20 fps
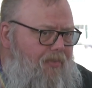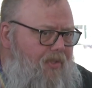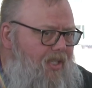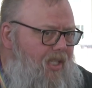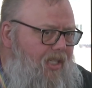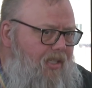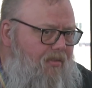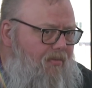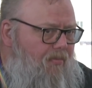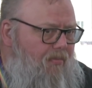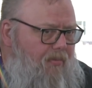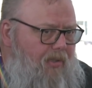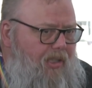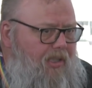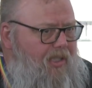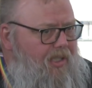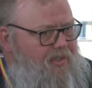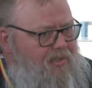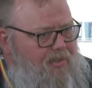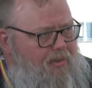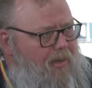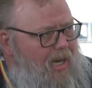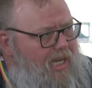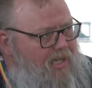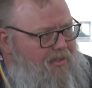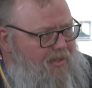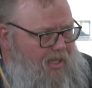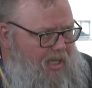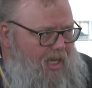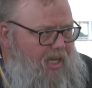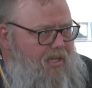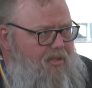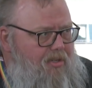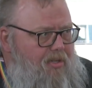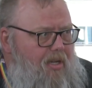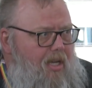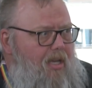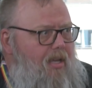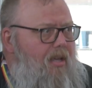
didn't really scratch the itch.